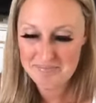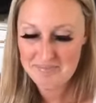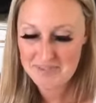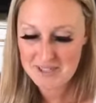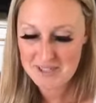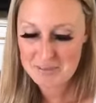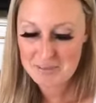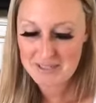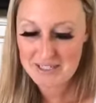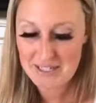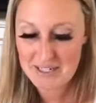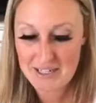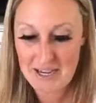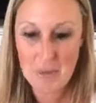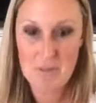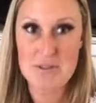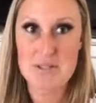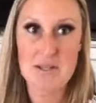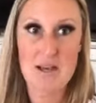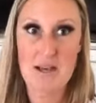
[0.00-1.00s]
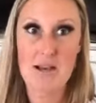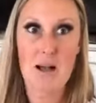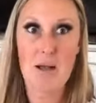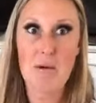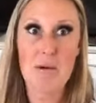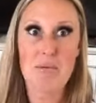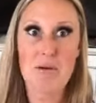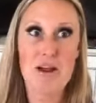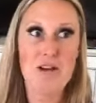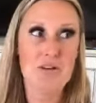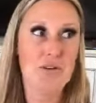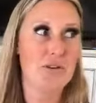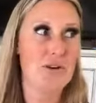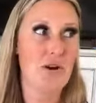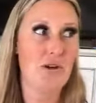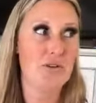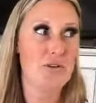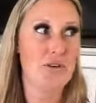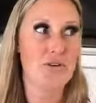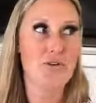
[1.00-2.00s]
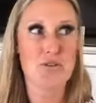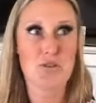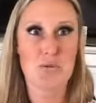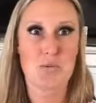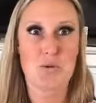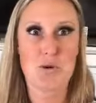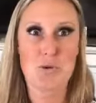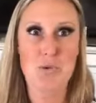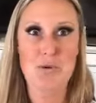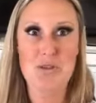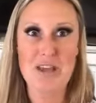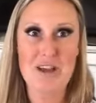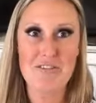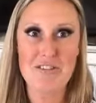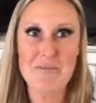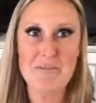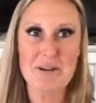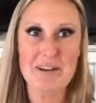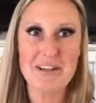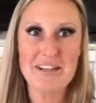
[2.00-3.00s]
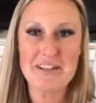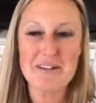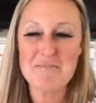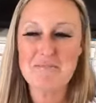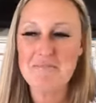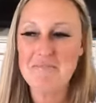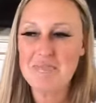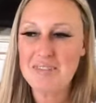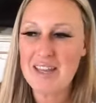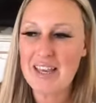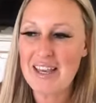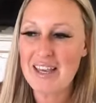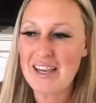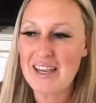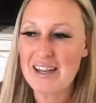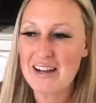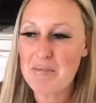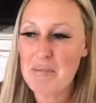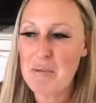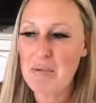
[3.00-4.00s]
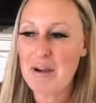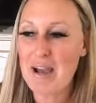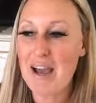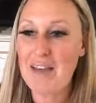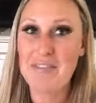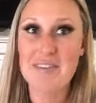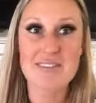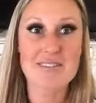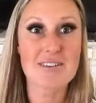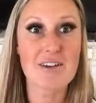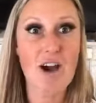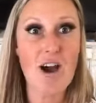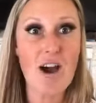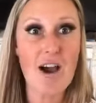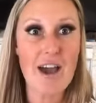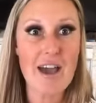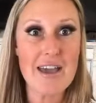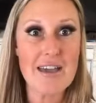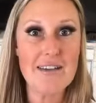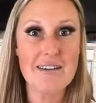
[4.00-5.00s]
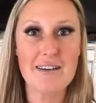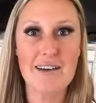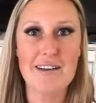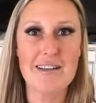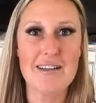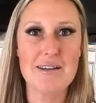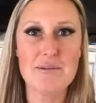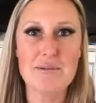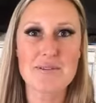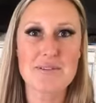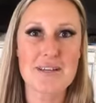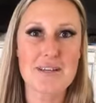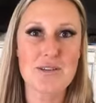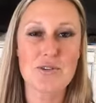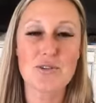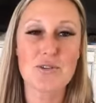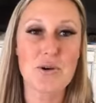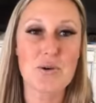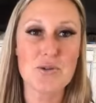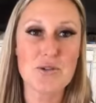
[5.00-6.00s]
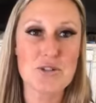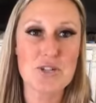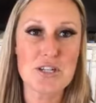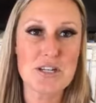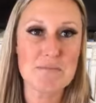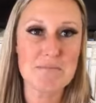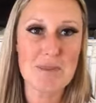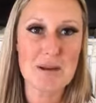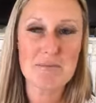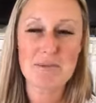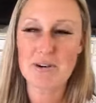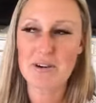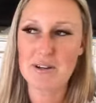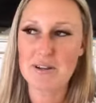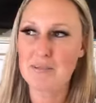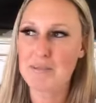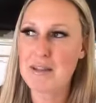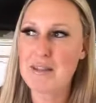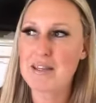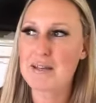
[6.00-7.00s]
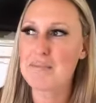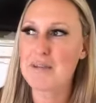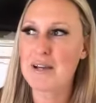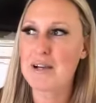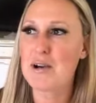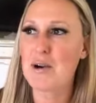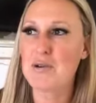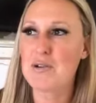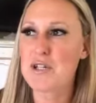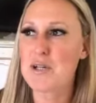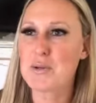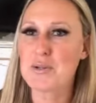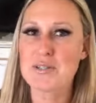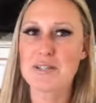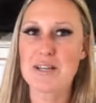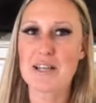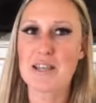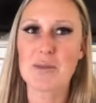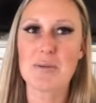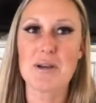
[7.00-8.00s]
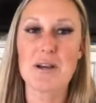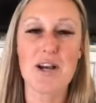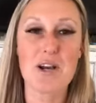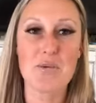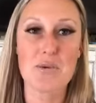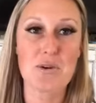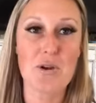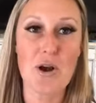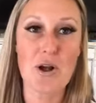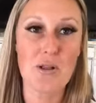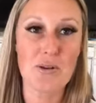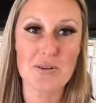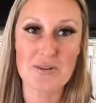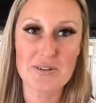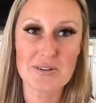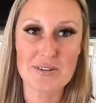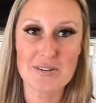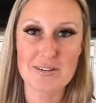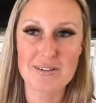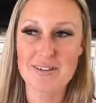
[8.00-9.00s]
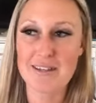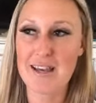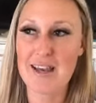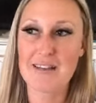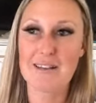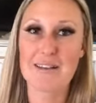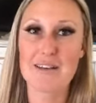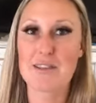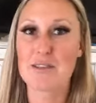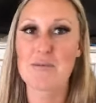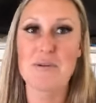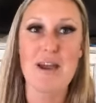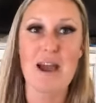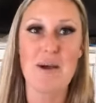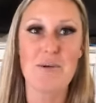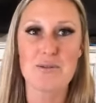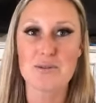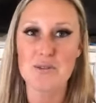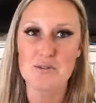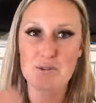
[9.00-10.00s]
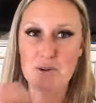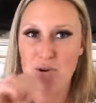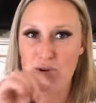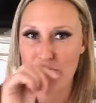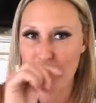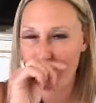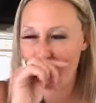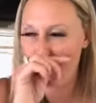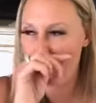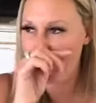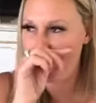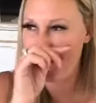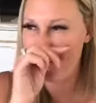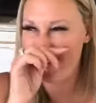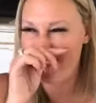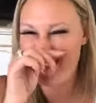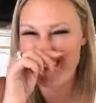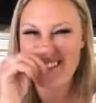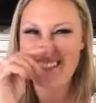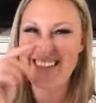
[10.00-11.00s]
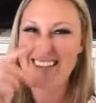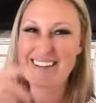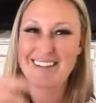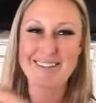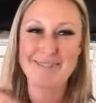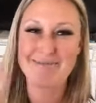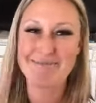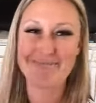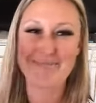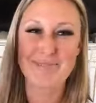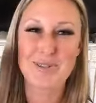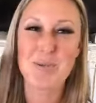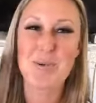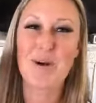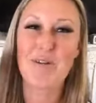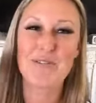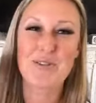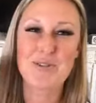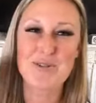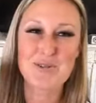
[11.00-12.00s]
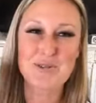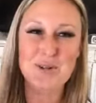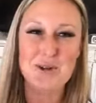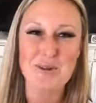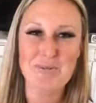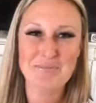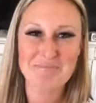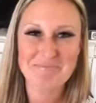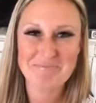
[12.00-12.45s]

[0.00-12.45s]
In the beginning, I was like, I'm a brand new coach. I'll just work with everybody. And I remember I had this guy and he was like so cheap. My market, I think my coaching was like three hundred dollars and he had like three hours of coaching with me. This is like twelve years ago.